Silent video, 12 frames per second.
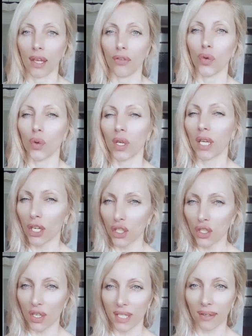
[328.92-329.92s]
If you
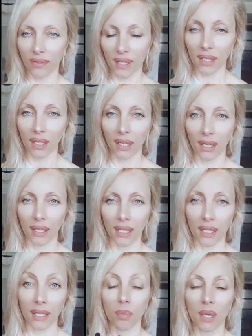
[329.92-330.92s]
catch yourself thinking like
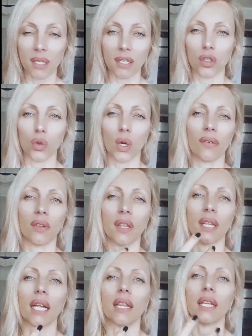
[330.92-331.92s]
that, it means that you
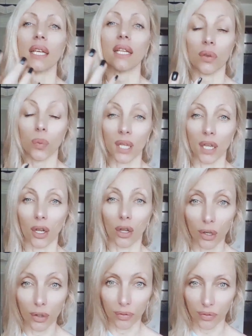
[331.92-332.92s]
haven't done it with
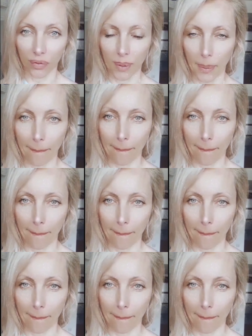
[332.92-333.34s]
love.